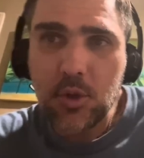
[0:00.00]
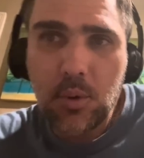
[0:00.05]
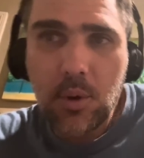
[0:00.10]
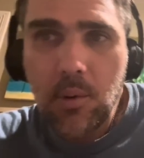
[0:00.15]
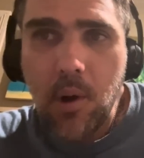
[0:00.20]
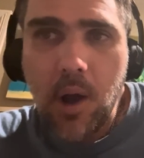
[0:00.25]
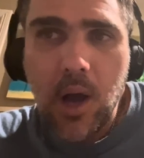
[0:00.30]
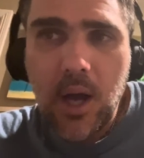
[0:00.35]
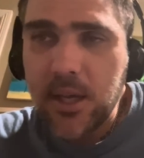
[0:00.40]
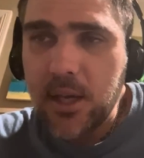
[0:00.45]
we
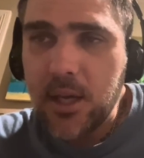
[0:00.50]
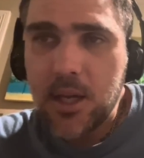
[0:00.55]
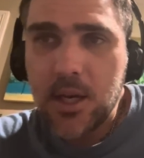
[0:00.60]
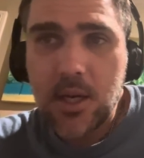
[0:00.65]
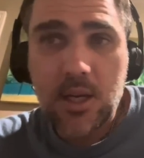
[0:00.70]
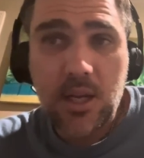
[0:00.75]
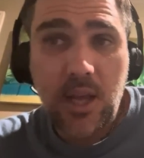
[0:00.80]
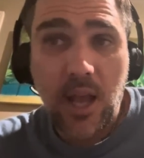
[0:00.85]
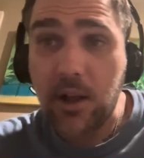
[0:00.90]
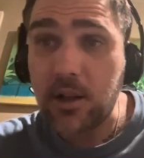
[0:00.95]
walk
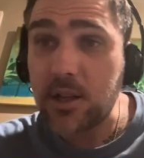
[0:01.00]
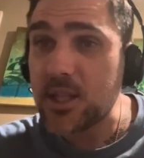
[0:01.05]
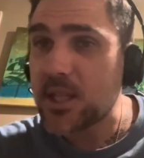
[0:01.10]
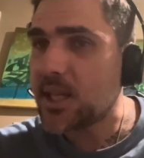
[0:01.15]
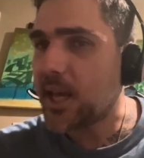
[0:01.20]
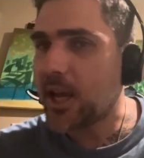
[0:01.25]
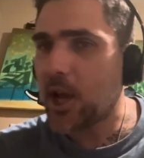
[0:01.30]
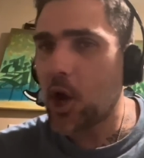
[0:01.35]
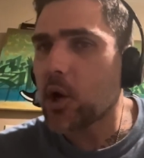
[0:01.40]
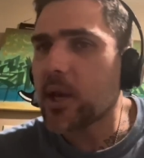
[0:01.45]
in, Callan's
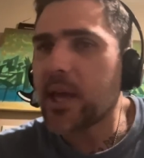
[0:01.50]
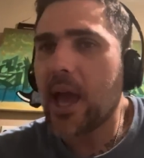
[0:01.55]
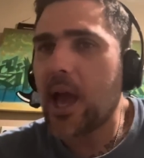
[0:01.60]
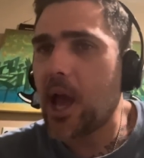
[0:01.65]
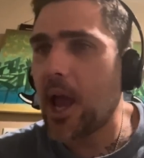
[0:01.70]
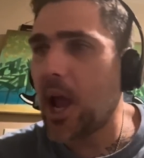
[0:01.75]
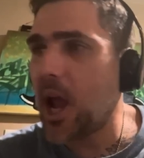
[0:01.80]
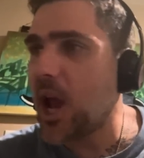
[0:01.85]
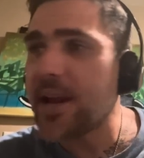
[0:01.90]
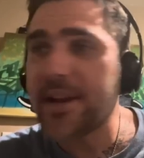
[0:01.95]
like,
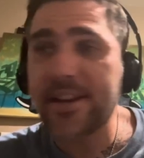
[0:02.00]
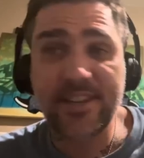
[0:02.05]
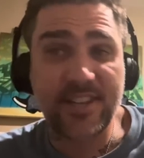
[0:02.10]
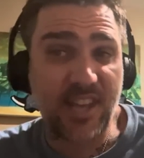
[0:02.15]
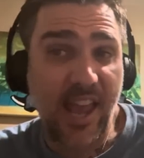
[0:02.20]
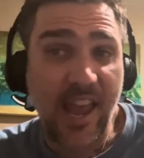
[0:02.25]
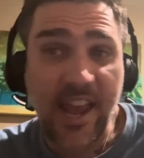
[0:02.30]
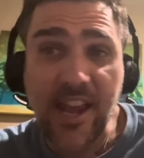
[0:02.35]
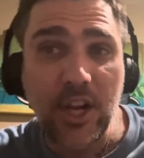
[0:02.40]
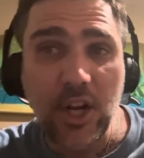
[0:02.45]
okay,
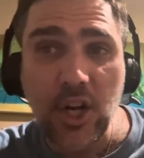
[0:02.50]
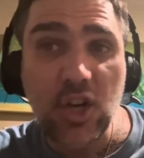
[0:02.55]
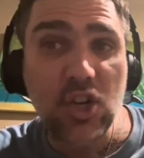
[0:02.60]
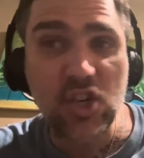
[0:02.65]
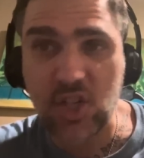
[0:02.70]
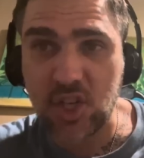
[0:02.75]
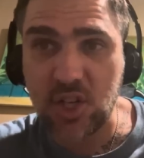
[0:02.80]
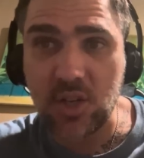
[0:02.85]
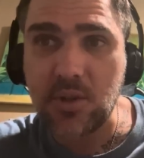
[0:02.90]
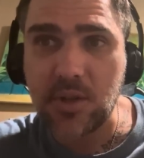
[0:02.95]
take your
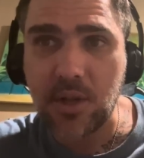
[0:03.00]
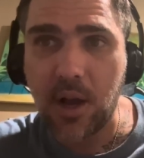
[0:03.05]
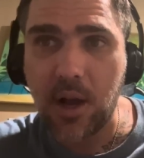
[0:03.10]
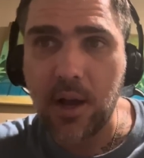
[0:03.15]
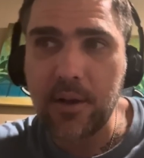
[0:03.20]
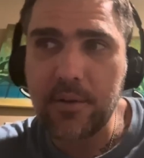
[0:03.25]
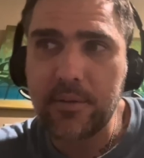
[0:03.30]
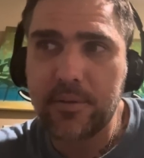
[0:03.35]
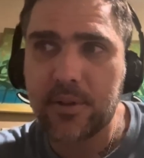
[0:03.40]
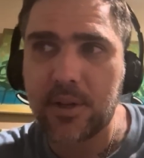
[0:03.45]
shoes
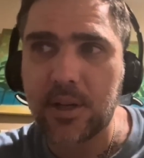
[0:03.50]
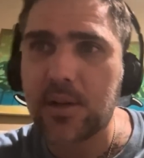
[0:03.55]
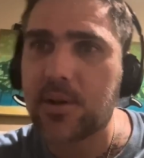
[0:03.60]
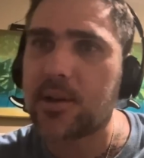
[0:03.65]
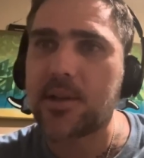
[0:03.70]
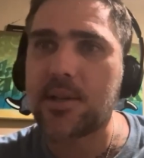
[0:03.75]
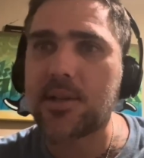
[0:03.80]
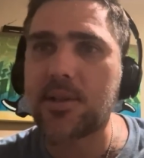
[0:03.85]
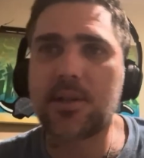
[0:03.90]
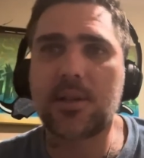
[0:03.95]
off. And
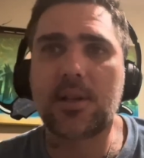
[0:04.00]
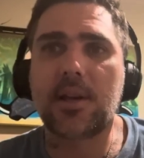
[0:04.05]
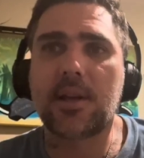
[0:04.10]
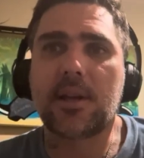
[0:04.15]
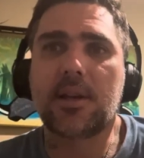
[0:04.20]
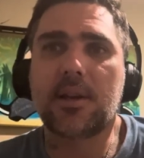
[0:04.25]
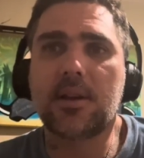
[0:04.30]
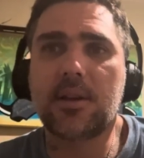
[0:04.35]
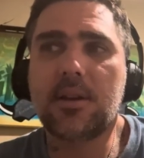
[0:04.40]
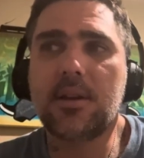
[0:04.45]
Karina's
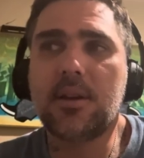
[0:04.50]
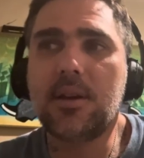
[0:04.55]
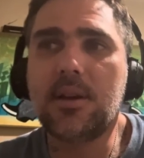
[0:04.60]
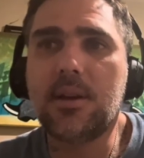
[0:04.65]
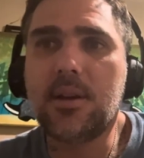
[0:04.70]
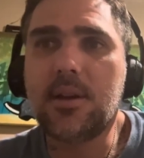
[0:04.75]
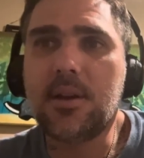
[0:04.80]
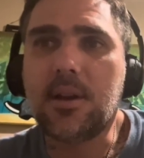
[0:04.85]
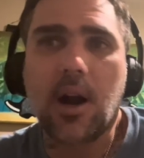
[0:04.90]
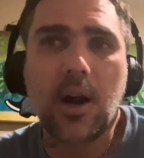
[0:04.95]
like,
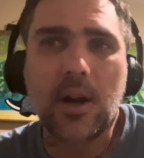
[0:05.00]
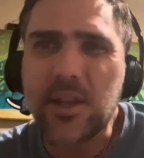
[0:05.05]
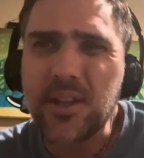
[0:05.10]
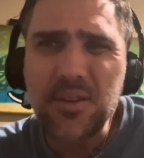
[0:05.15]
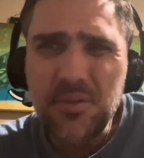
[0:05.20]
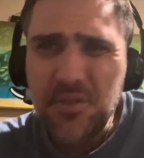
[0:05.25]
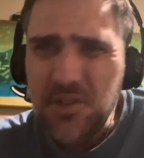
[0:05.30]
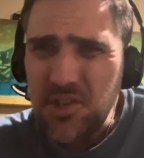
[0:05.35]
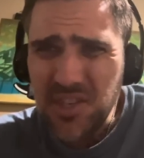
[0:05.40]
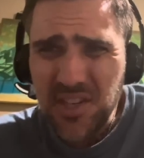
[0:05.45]
are
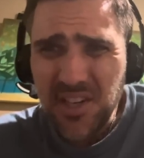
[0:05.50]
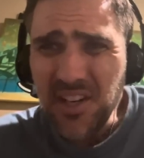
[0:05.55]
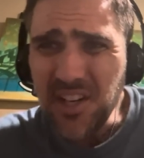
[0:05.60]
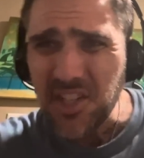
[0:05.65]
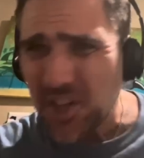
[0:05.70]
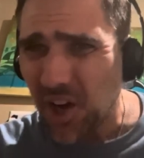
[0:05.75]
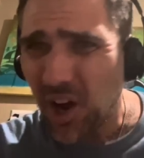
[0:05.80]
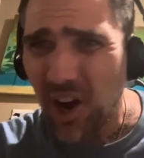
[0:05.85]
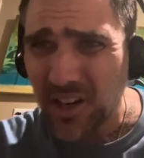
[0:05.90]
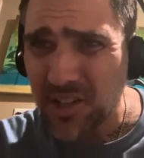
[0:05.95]
you just going to
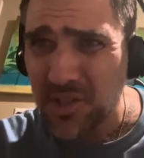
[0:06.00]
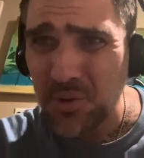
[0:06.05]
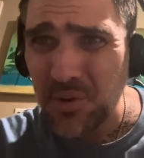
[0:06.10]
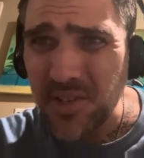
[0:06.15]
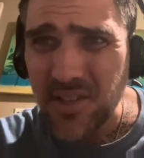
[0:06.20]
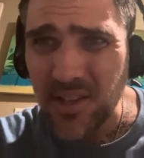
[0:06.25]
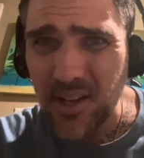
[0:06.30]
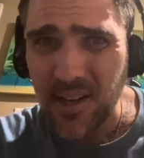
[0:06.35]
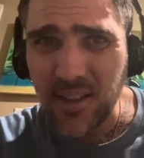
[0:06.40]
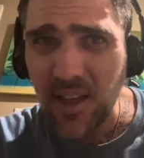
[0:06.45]
talk to
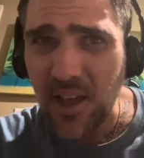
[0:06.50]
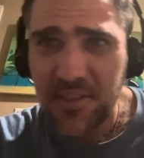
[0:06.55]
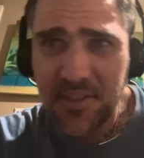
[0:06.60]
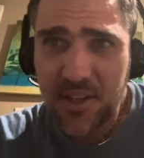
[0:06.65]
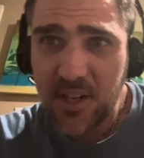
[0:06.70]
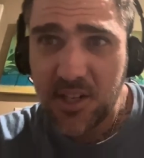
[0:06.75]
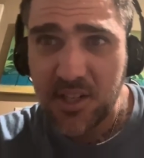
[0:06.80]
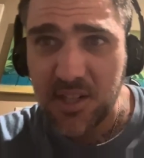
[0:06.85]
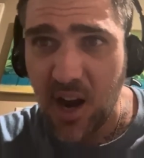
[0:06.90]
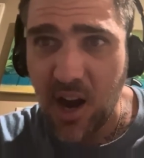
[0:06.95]
us like that the
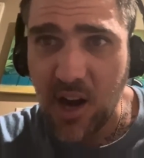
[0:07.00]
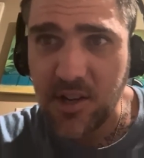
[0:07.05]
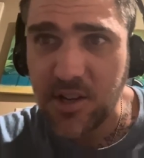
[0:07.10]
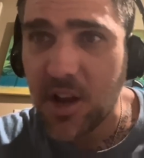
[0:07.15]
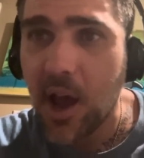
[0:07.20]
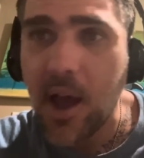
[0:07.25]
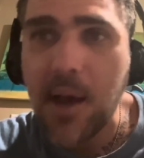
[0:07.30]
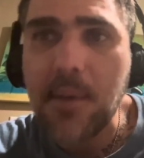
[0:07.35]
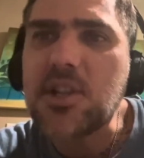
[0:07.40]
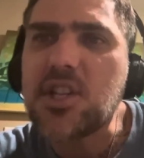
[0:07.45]
entire
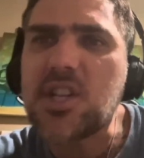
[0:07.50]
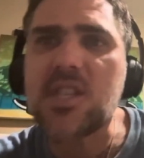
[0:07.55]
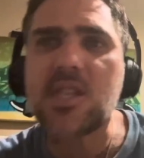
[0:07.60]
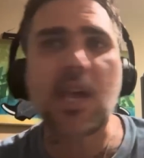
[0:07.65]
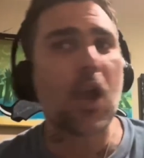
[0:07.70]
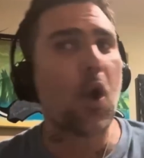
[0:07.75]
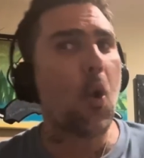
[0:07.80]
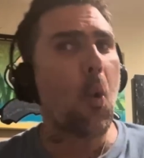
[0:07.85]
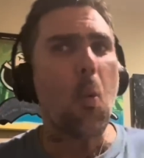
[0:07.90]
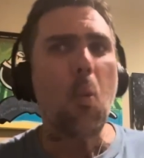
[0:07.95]
time? And she's
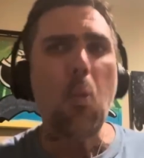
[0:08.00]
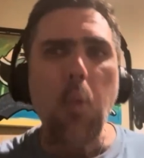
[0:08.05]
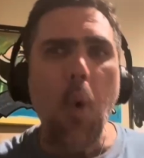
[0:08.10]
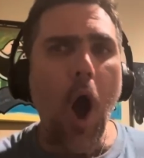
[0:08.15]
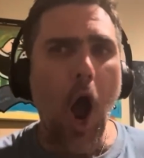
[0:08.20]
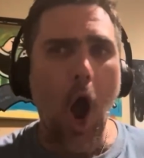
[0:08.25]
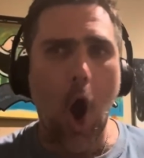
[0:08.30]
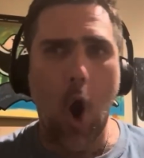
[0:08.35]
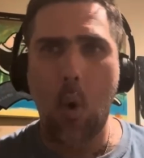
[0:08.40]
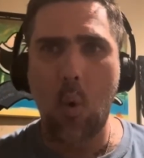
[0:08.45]
like,
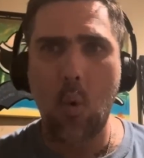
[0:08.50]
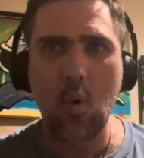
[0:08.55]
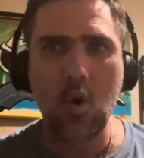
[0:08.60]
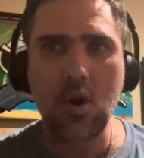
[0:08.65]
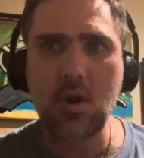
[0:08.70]
whoa,